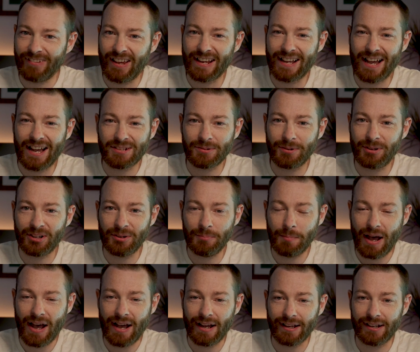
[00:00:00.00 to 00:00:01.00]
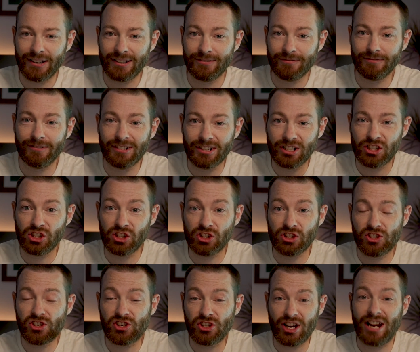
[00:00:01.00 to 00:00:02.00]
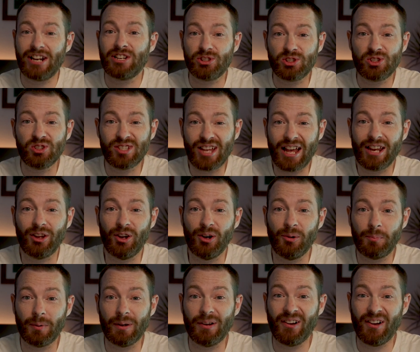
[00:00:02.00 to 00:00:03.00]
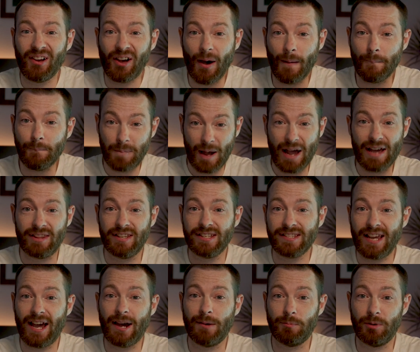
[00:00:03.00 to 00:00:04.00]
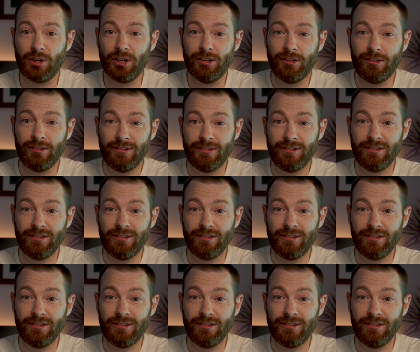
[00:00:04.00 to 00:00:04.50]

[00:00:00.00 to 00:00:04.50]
Hey guys, welcome back. Should I just sell up and buy this camera